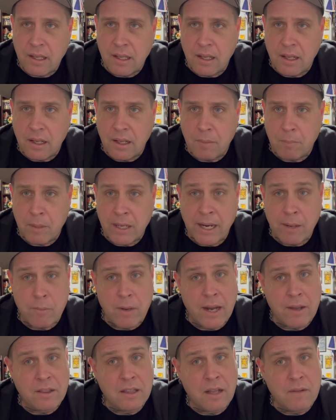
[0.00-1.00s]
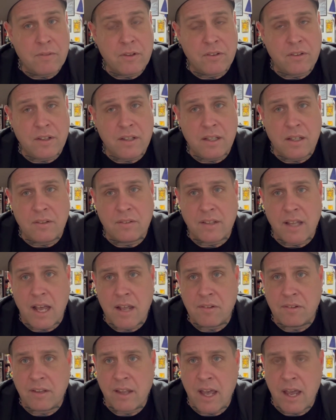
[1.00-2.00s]
But anyway, I'd love to see these
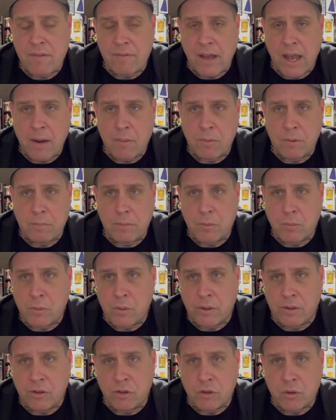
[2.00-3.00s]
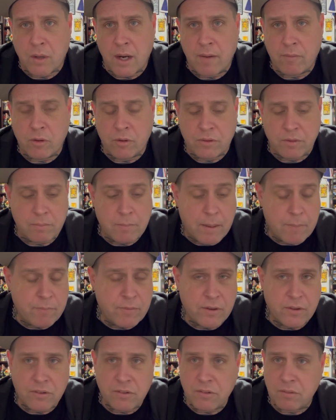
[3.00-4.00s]
guys live. I would be willing to travel to
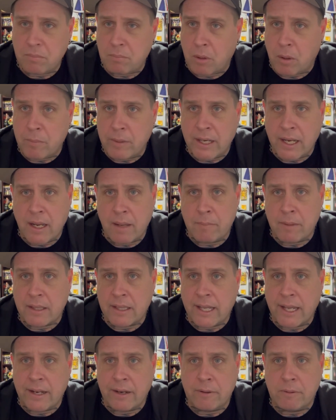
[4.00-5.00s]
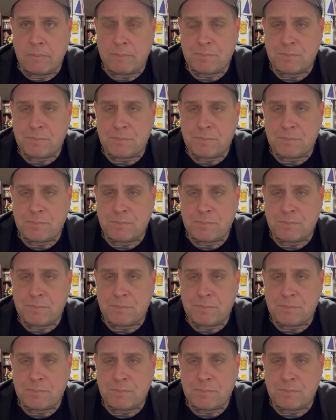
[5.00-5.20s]
Memphis, Birmingham, Atlanta.